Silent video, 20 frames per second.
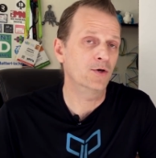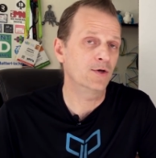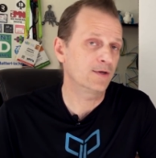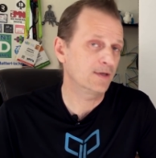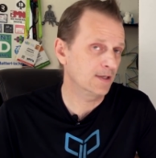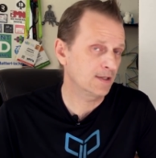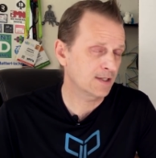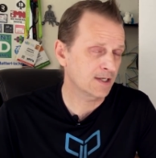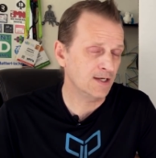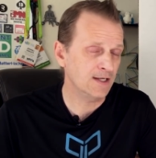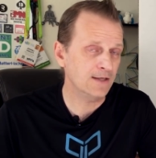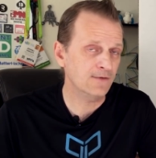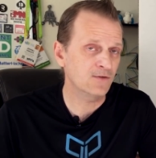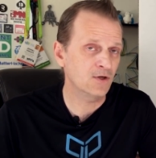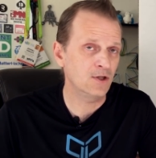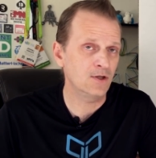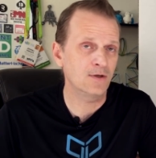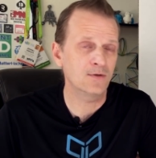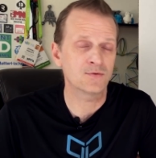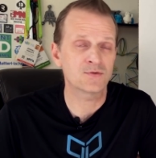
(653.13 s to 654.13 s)
or you can
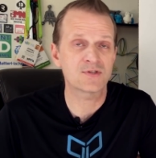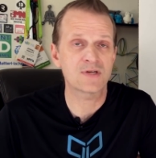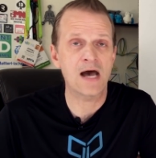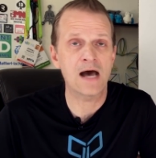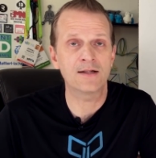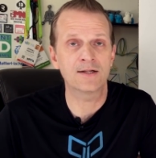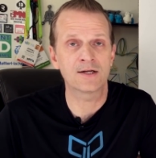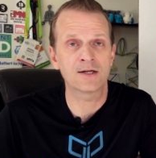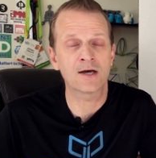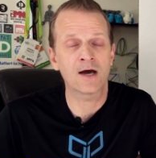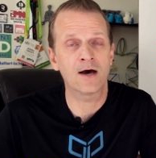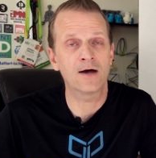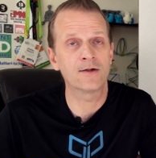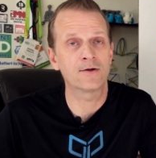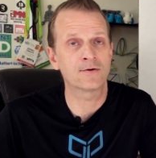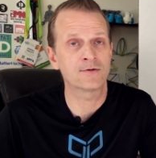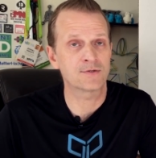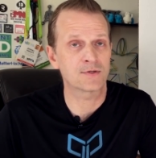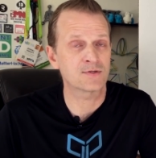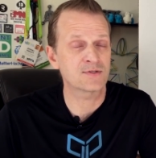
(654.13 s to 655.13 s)
even use solid
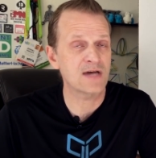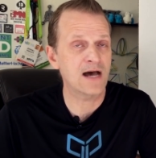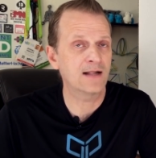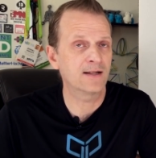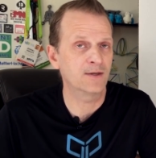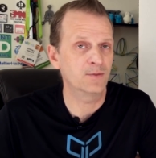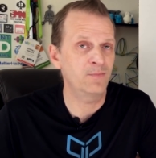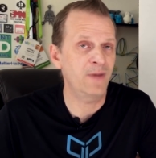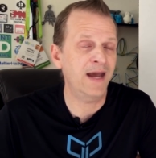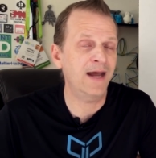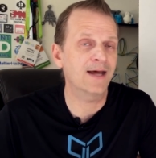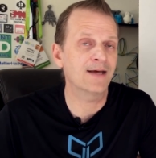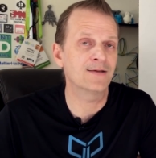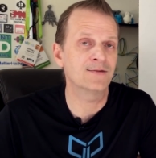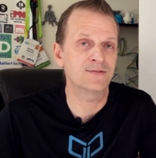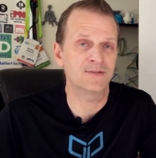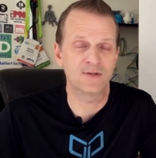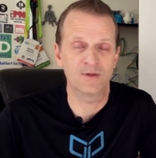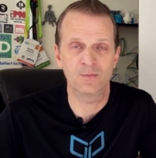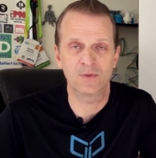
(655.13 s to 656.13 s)
colors or solid
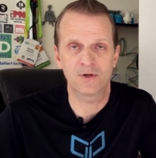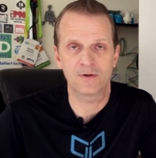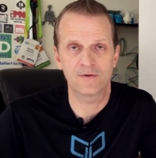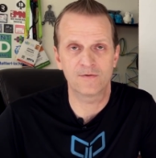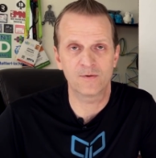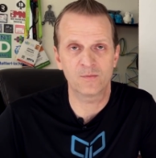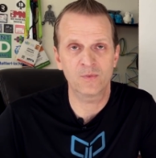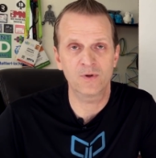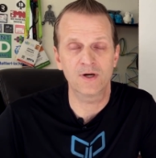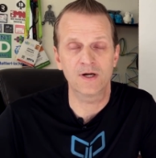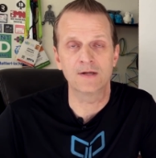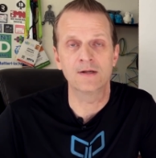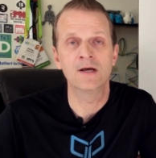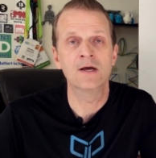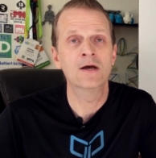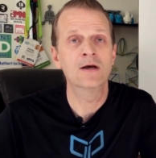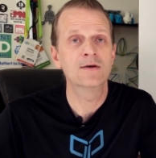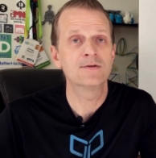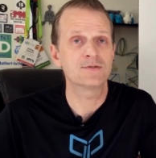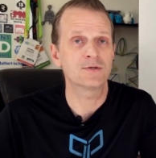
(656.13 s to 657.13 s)
bands in the middle of the print.
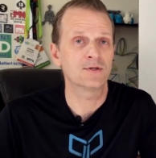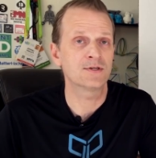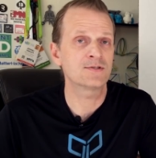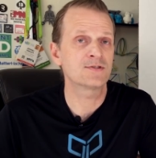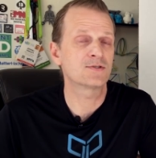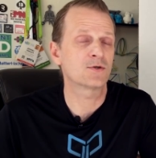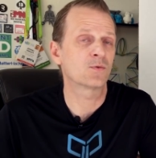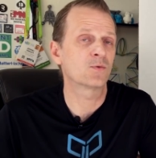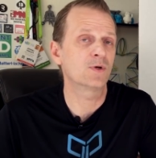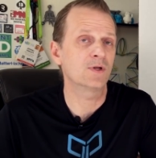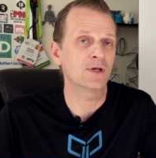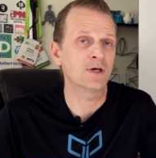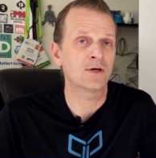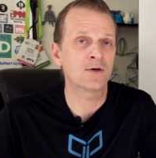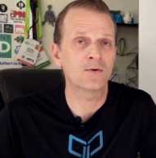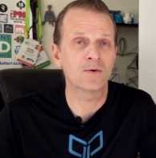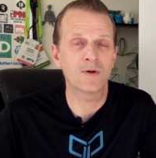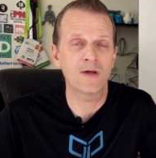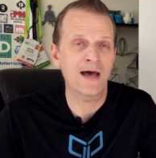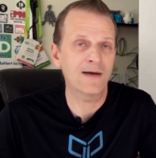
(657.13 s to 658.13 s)
So this is a really
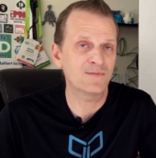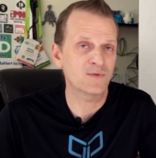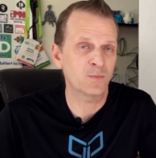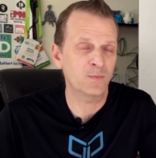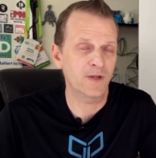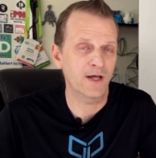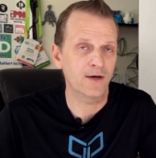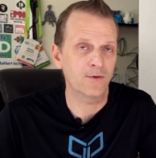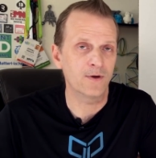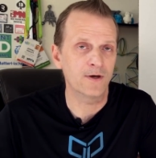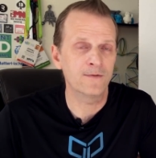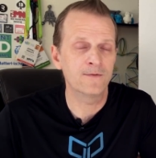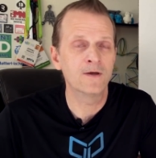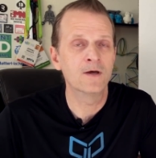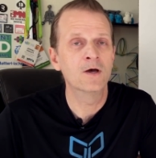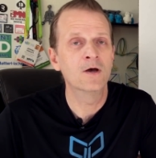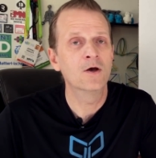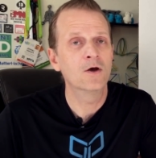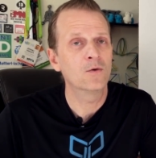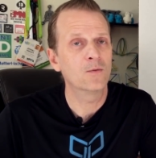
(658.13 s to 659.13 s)
cool app to play with.
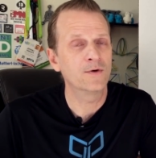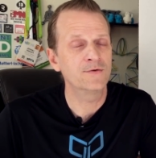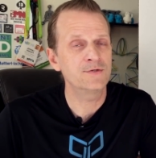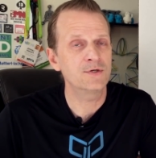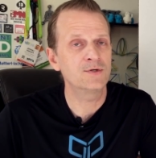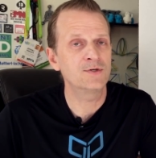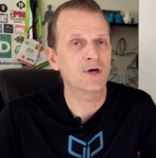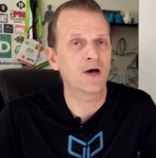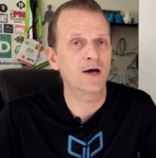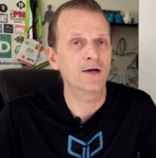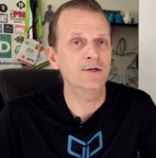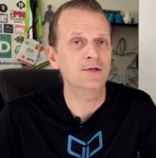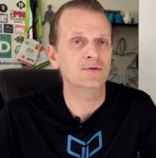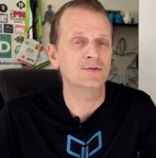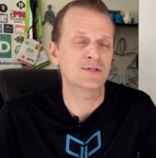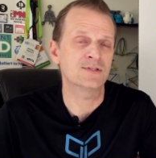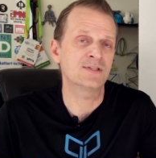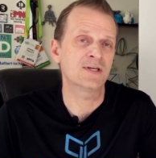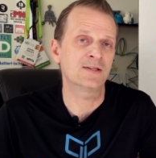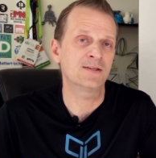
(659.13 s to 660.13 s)
Once you're done, you
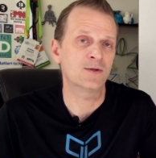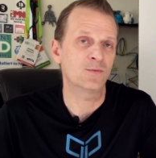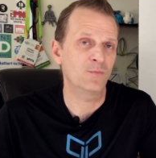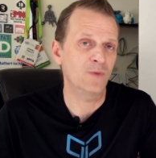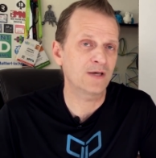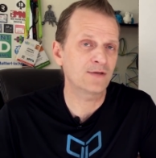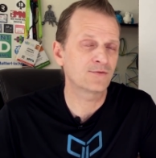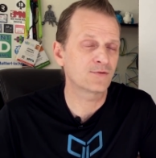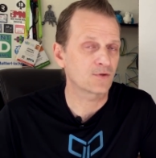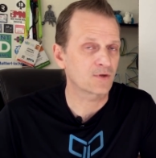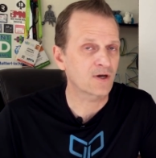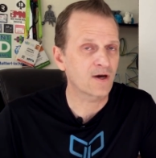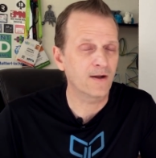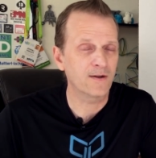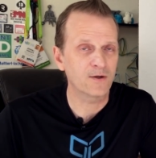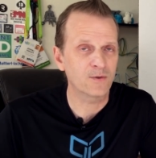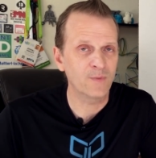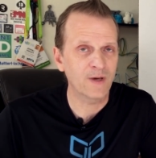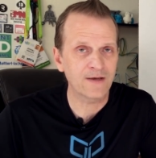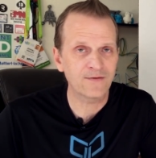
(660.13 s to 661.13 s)
just hit the Mix or
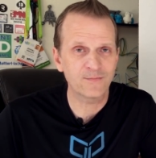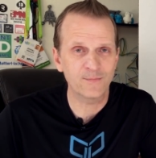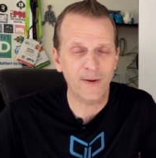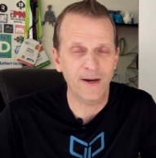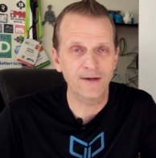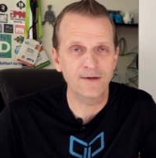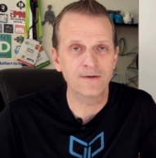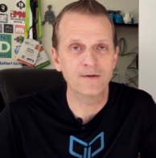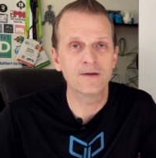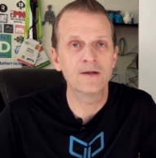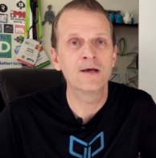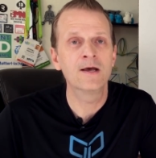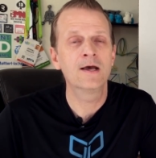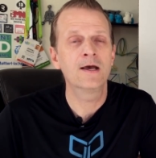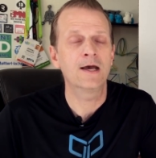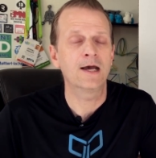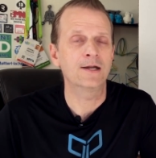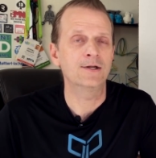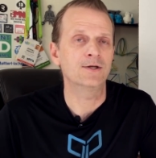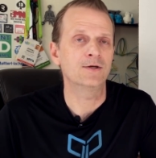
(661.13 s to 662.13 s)
Color Mix button
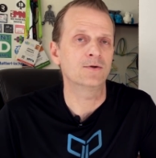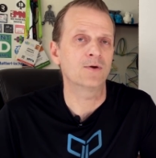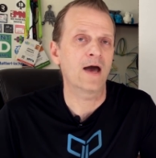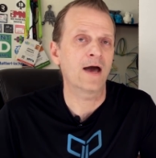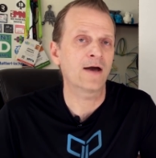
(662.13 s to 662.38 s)
and